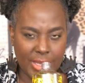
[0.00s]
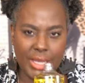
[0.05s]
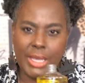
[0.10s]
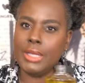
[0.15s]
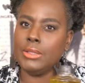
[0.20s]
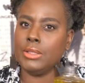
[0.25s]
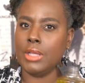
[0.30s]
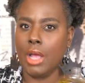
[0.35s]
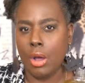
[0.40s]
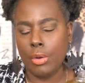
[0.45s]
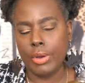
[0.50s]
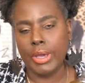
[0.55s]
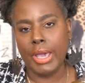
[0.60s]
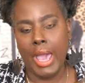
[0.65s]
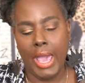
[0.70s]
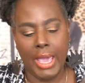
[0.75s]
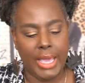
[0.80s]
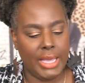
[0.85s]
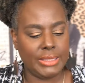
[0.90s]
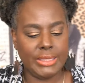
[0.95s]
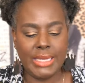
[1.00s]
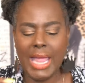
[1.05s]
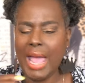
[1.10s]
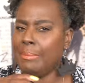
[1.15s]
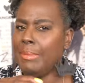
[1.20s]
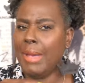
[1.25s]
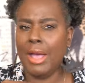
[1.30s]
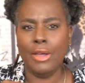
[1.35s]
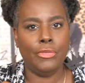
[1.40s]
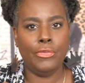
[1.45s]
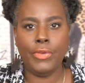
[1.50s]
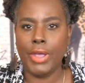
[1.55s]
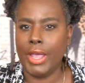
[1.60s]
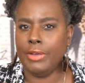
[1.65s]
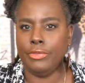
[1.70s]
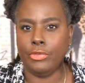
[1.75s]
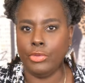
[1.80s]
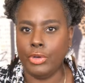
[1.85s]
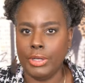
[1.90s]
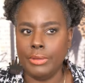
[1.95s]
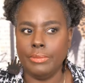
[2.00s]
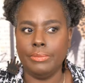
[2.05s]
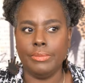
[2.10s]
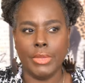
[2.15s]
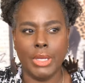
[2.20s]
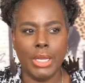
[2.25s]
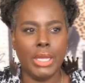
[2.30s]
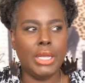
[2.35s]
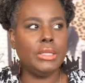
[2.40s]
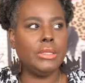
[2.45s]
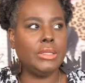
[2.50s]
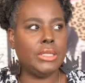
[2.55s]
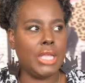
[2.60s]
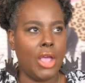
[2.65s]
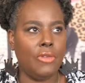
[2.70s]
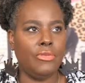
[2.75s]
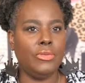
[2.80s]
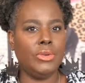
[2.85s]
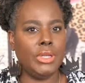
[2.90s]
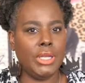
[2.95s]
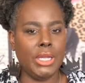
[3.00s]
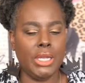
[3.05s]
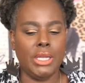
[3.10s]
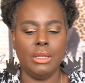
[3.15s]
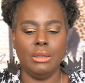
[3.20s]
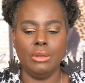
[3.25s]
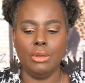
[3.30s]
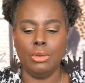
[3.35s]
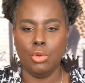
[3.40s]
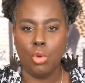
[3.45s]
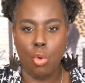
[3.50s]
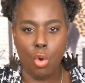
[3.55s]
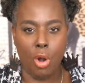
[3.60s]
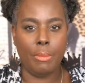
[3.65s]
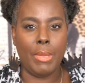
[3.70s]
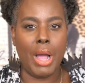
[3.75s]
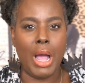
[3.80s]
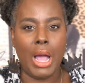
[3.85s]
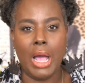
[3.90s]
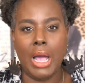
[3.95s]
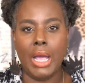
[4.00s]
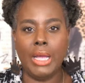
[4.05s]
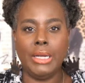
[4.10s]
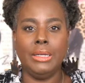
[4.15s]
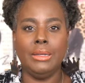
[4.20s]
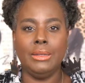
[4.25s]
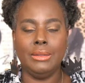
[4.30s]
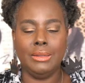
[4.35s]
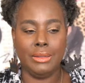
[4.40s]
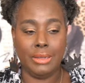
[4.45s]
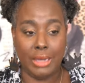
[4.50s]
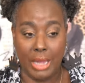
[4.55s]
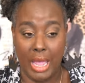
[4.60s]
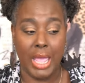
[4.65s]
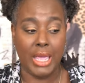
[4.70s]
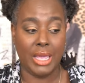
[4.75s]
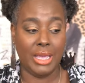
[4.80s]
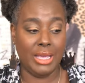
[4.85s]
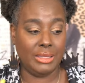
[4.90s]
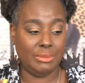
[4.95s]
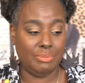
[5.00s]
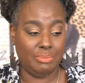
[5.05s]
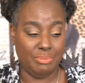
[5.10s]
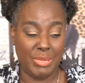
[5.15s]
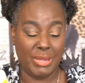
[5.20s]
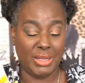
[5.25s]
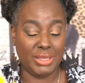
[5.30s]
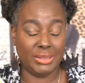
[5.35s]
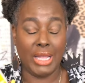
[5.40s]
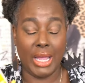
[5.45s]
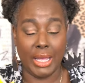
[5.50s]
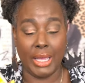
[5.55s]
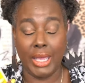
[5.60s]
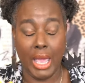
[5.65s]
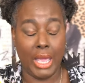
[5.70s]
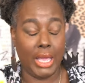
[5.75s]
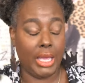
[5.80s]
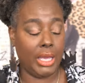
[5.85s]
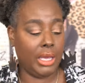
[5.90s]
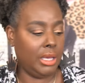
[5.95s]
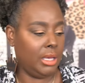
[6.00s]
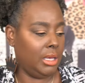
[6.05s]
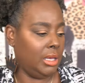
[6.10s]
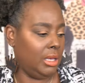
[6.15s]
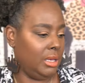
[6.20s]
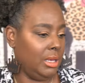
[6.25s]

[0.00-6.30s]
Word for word: it's okay. It's not my favorite. It's definitely gourmand cake. It smells like cake.